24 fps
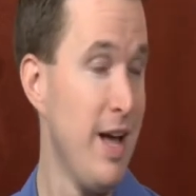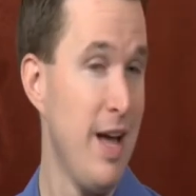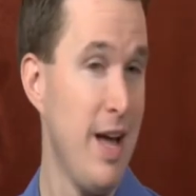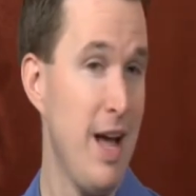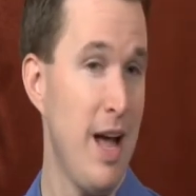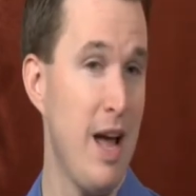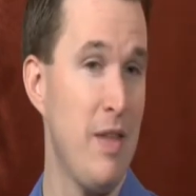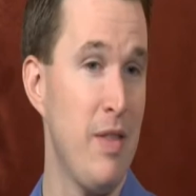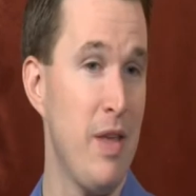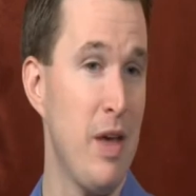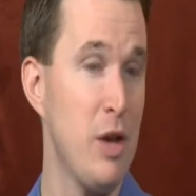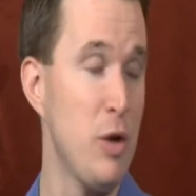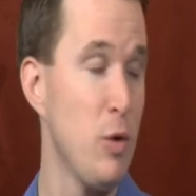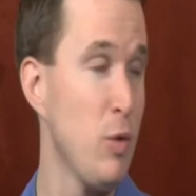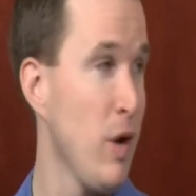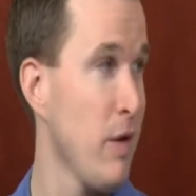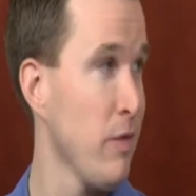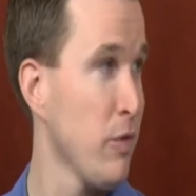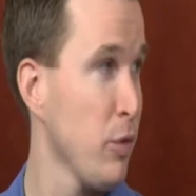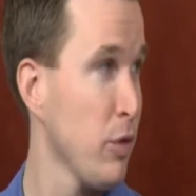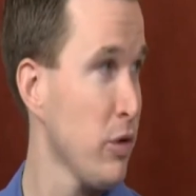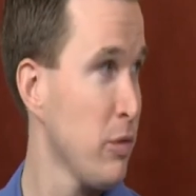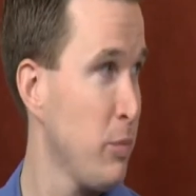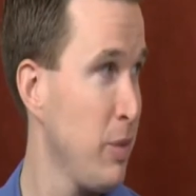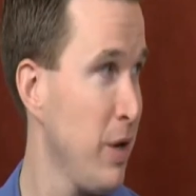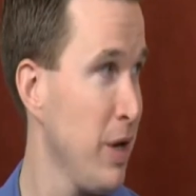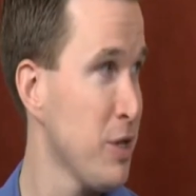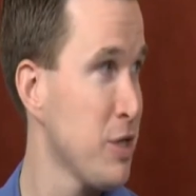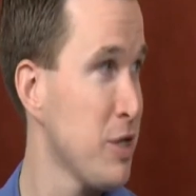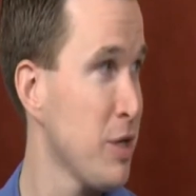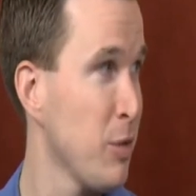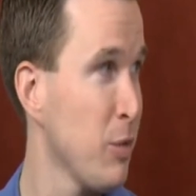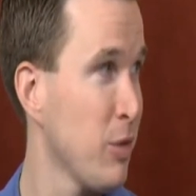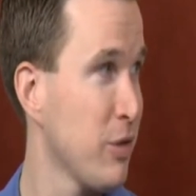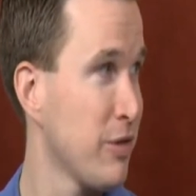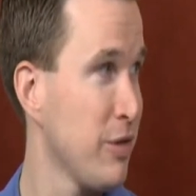And then whoever was
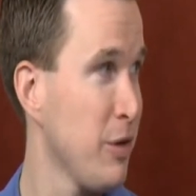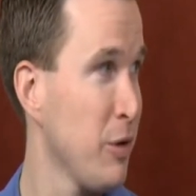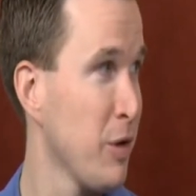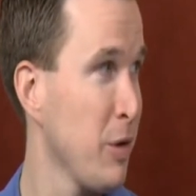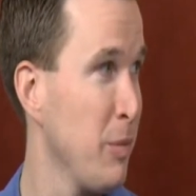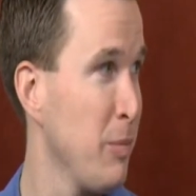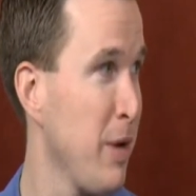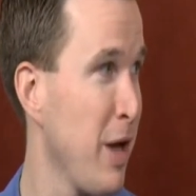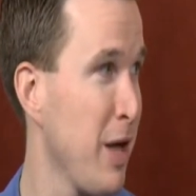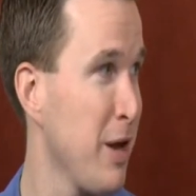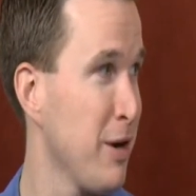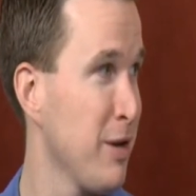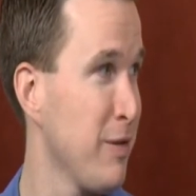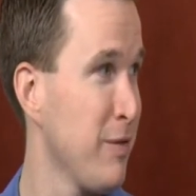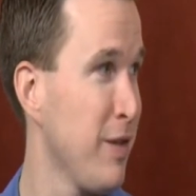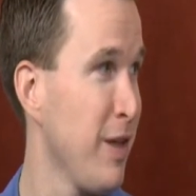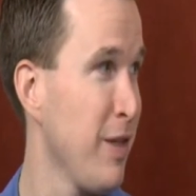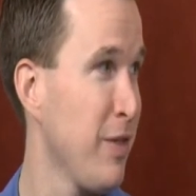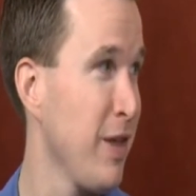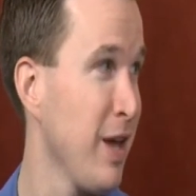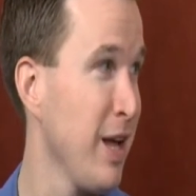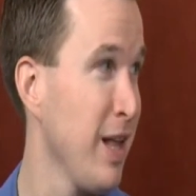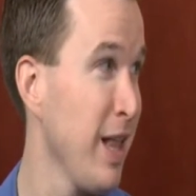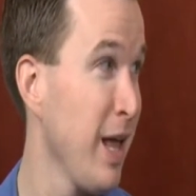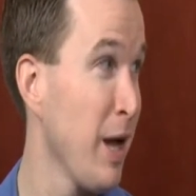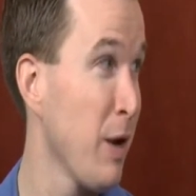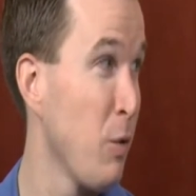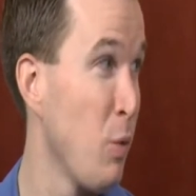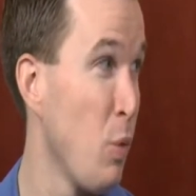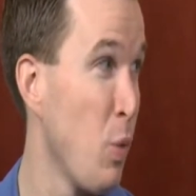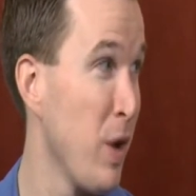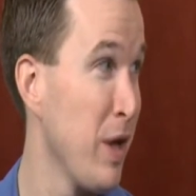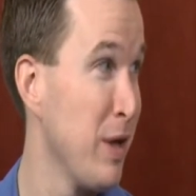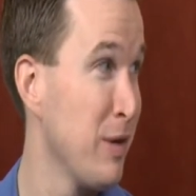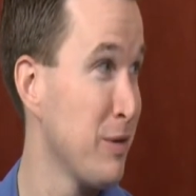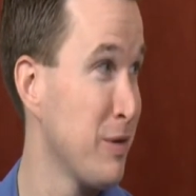pitching was so competitive that they like
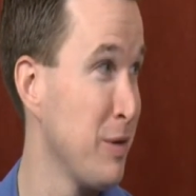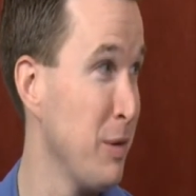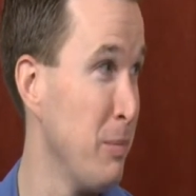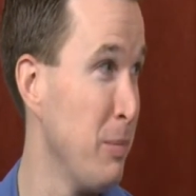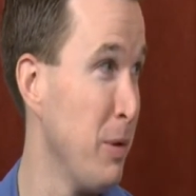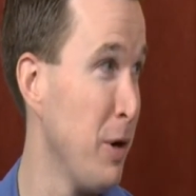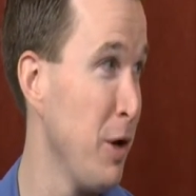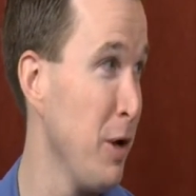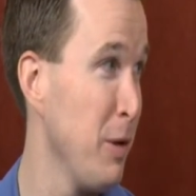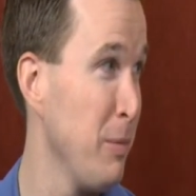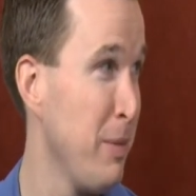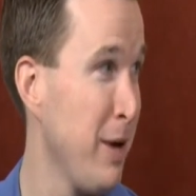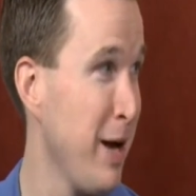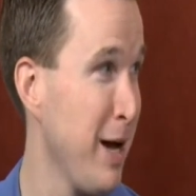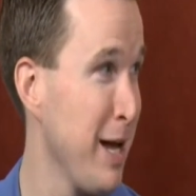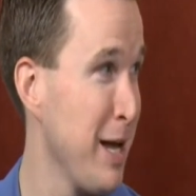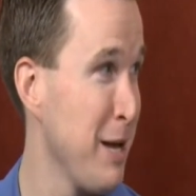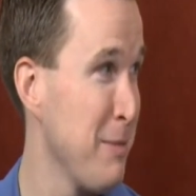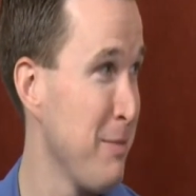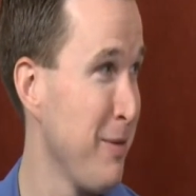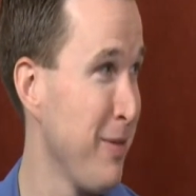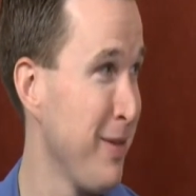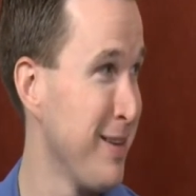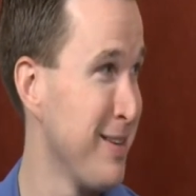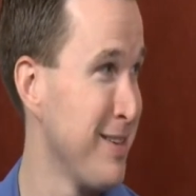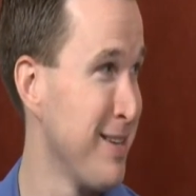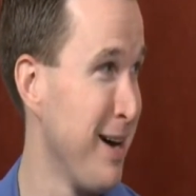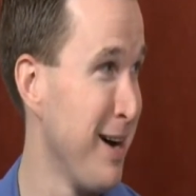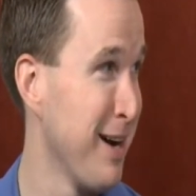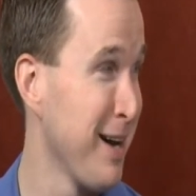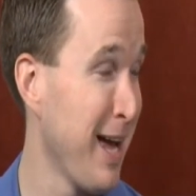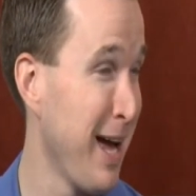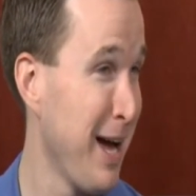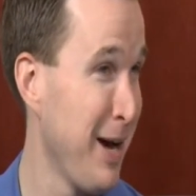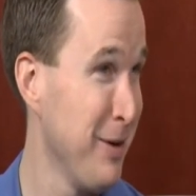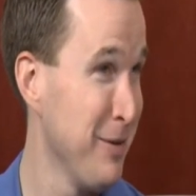whizzed a ball by him in the
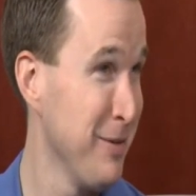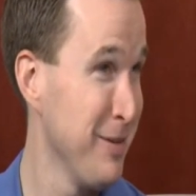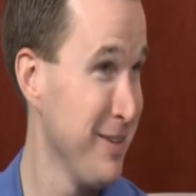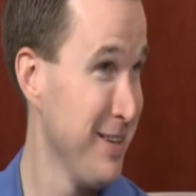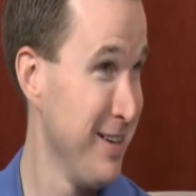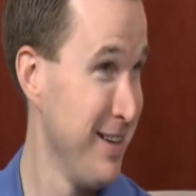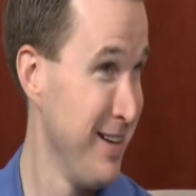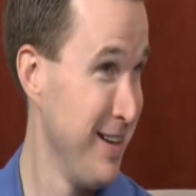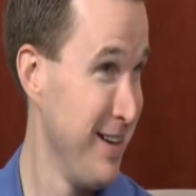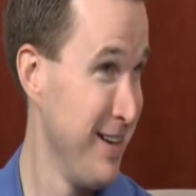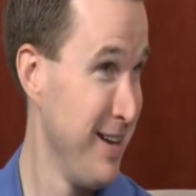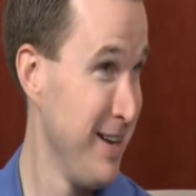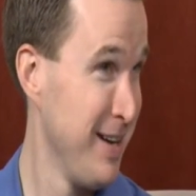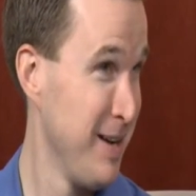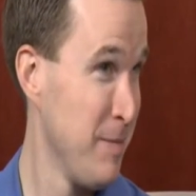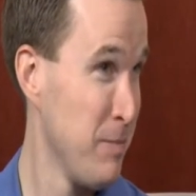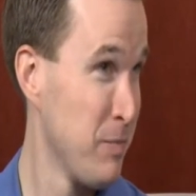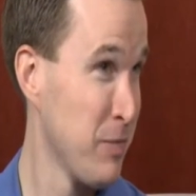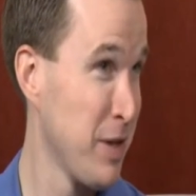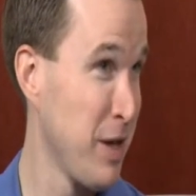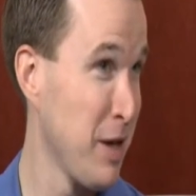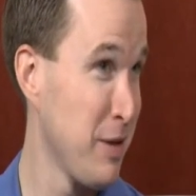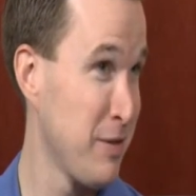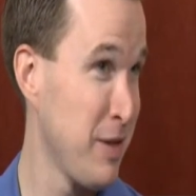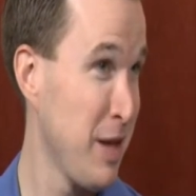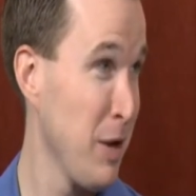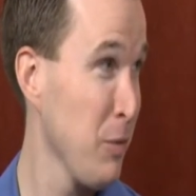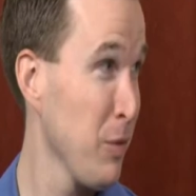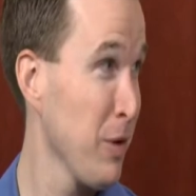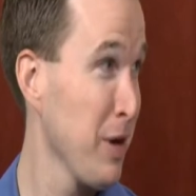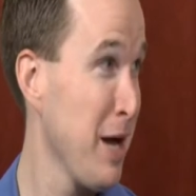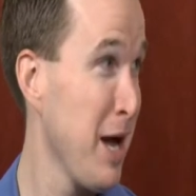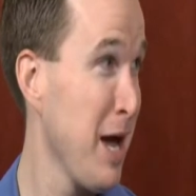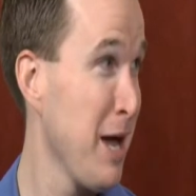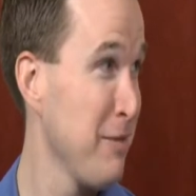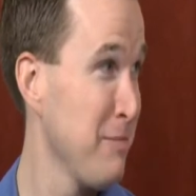dugout because they
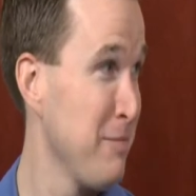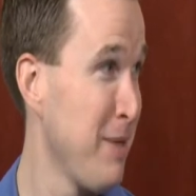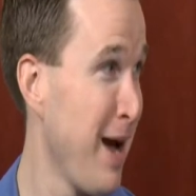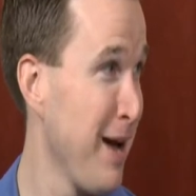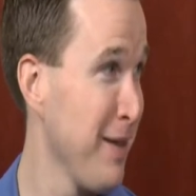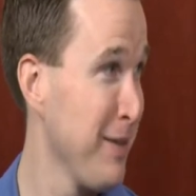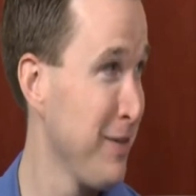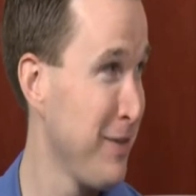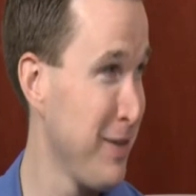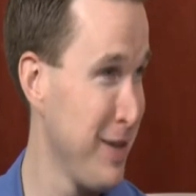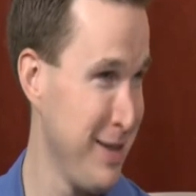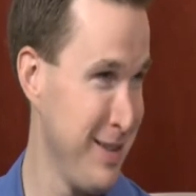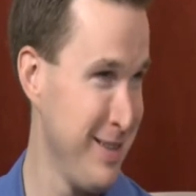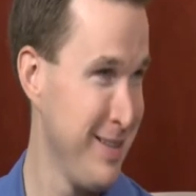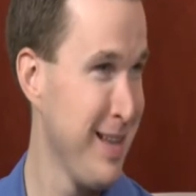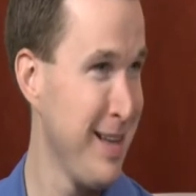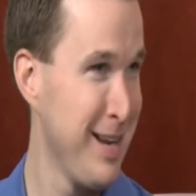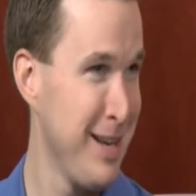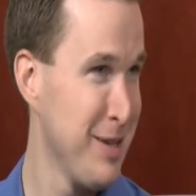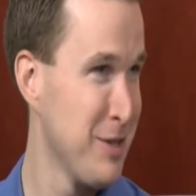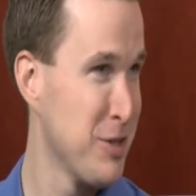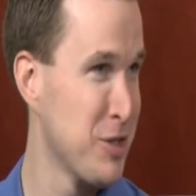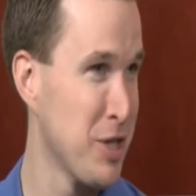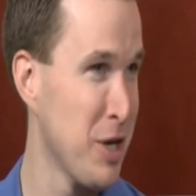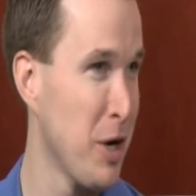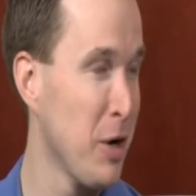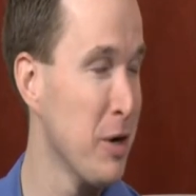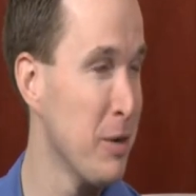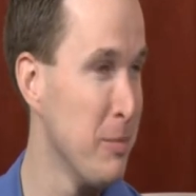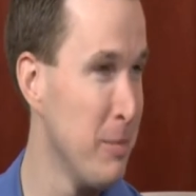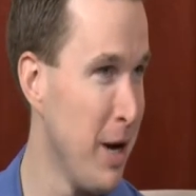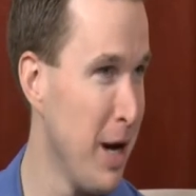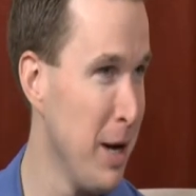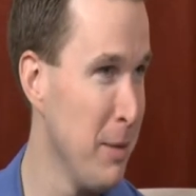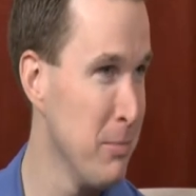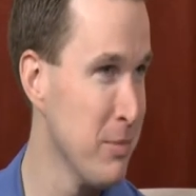kind of mad that he had showed
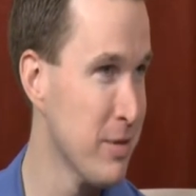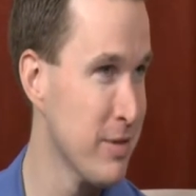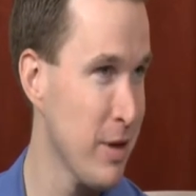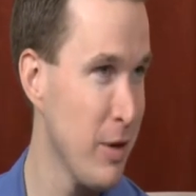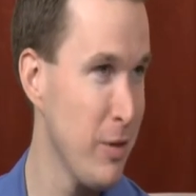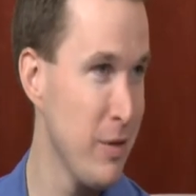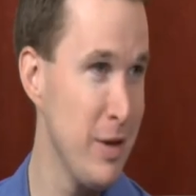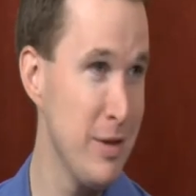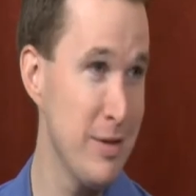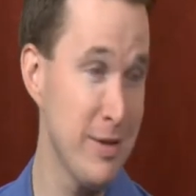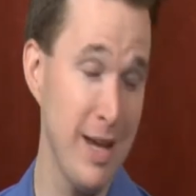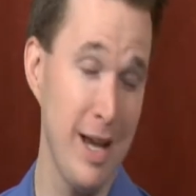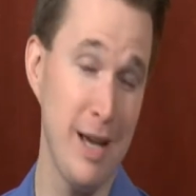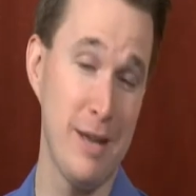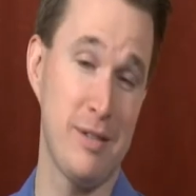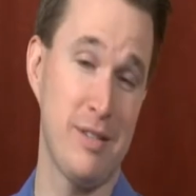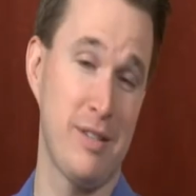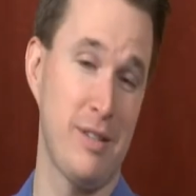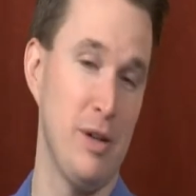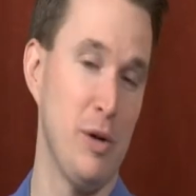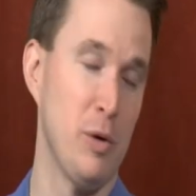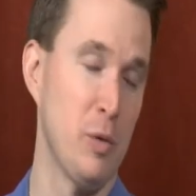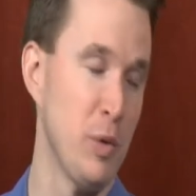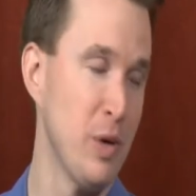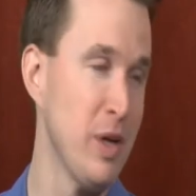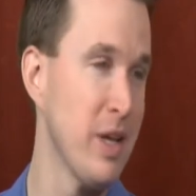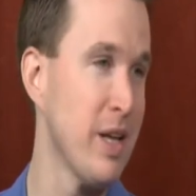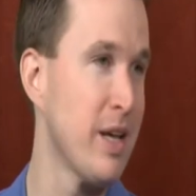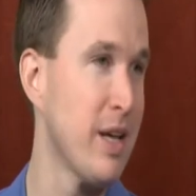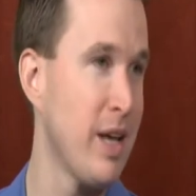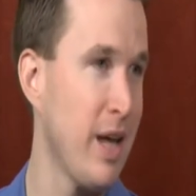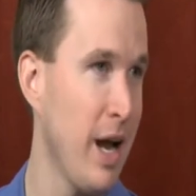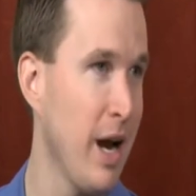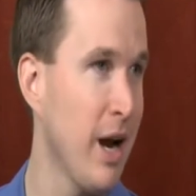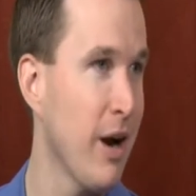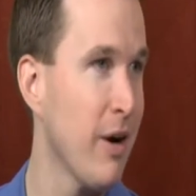him up. So these guys still really
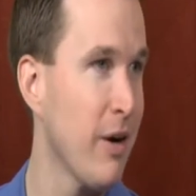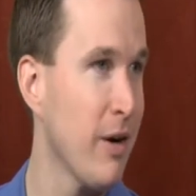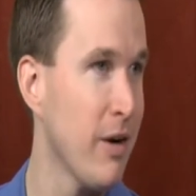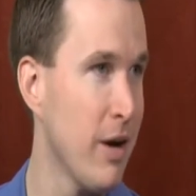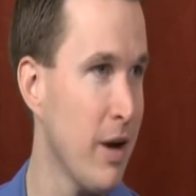care.